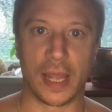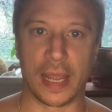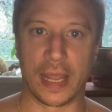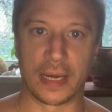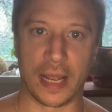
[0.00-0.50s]

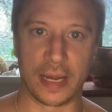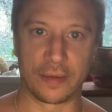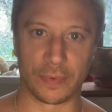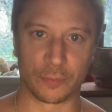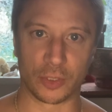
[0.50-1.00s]
And I
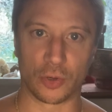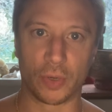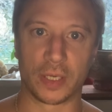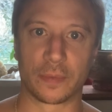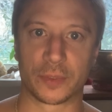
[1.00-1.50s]
remember
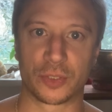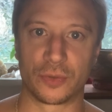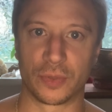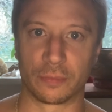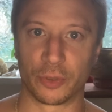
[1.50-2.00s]
going up
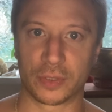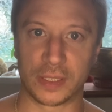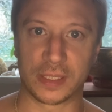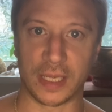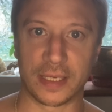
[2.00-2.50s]
to the
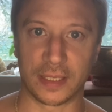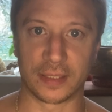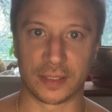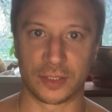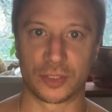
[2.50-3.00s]
Berkeley Psychic
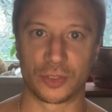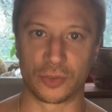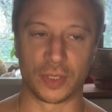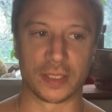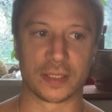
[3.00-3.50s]

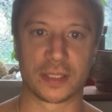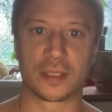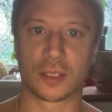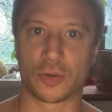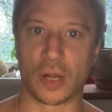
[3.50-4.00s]
Institute and
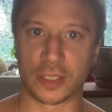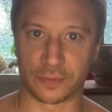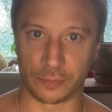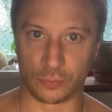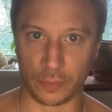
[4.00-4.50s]
sitting across
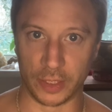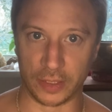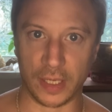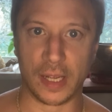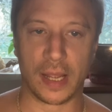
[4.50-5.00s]
from a woman,